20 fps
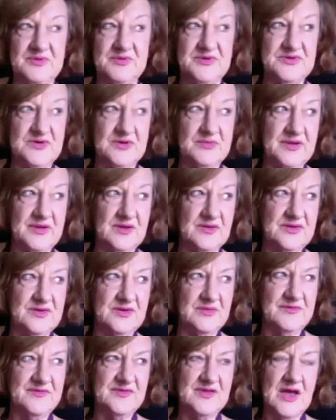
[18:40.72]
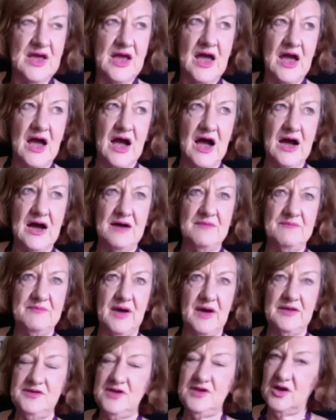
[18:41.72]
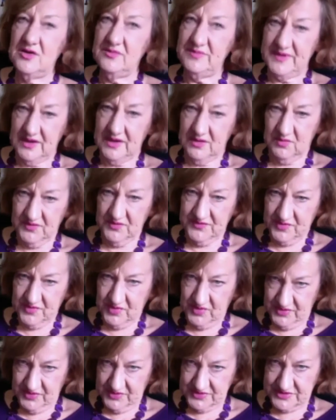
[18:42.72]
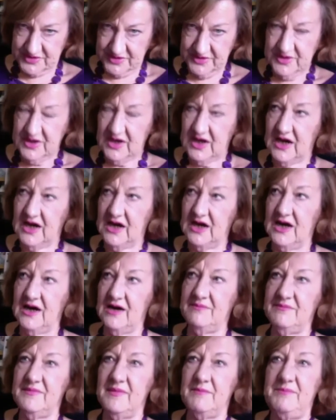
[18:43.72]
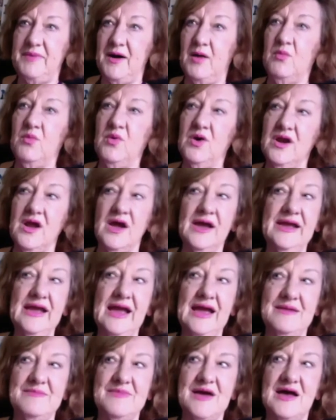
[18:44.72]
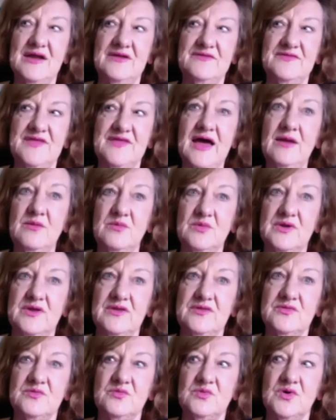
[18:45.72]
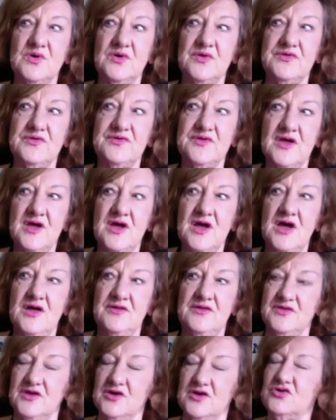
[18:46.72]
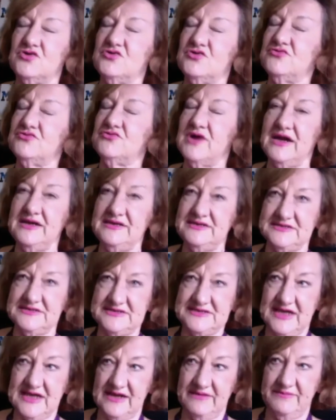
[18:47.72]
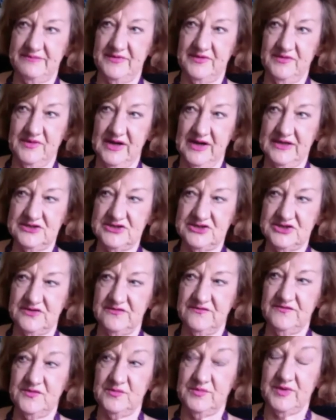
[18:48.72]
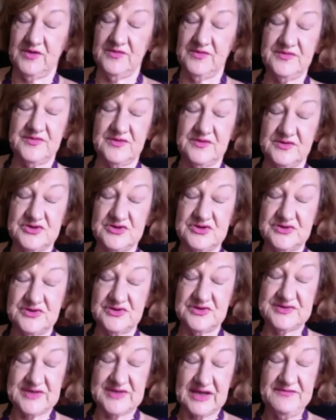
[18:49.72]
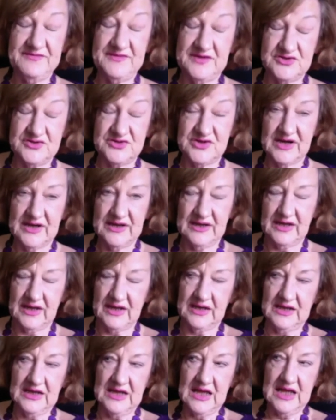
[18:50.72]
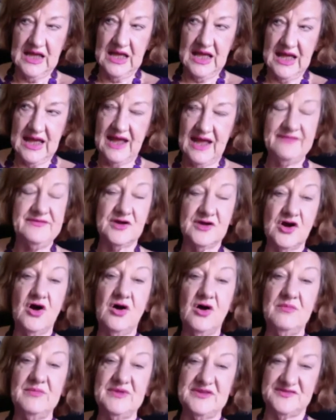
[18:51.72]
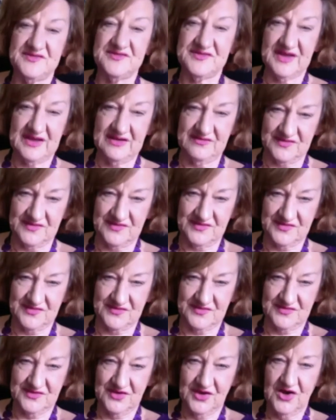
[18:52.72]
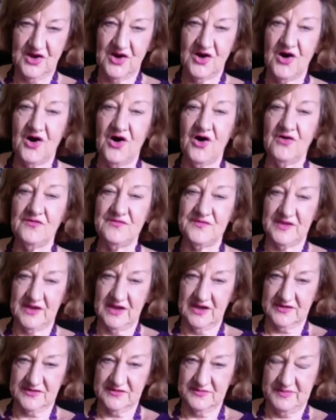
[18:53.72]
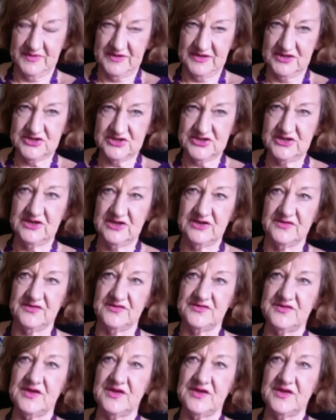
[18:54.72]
bombing on top of us. Nobody was hurt. But what I came out of that with was the greatest admiration for both the safety training and the common sense of the expeditioners,